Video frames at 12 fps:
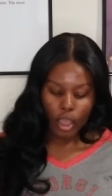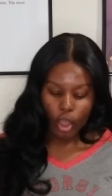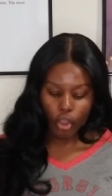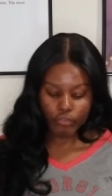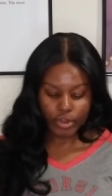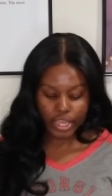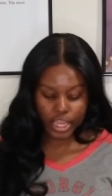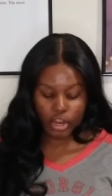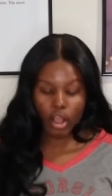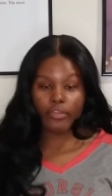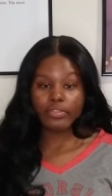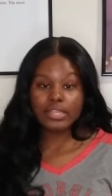Over here
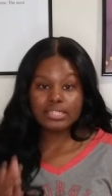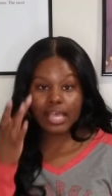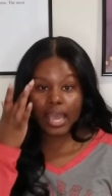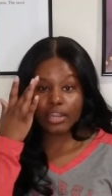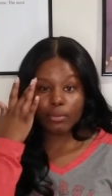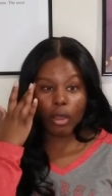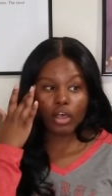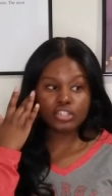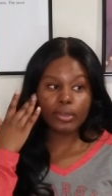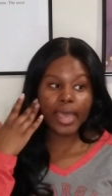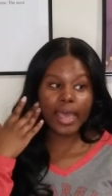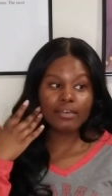on this side, you also
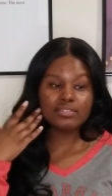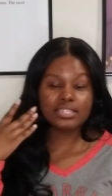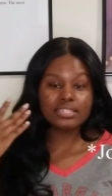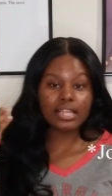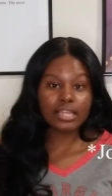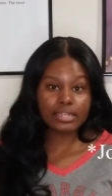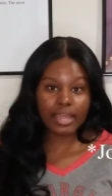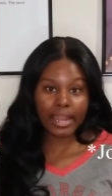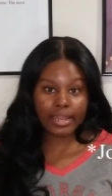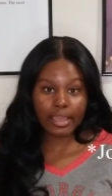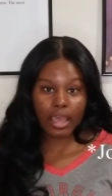have Snelling Dining